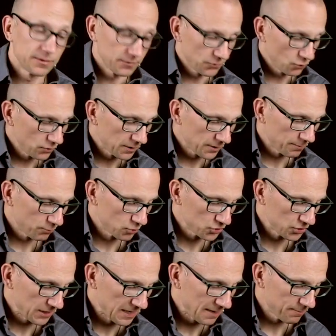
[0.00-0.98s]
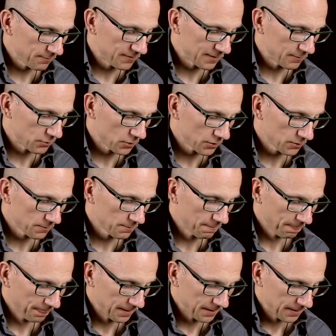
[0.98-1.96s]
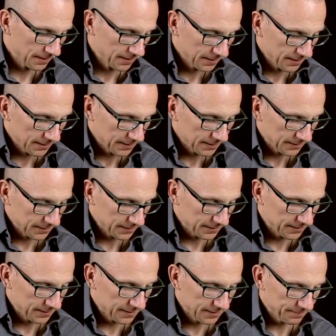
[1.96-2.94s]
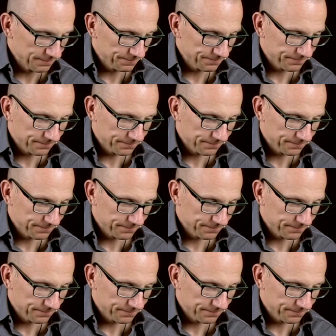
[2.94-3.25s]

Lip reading: do the pushing up vibrato, the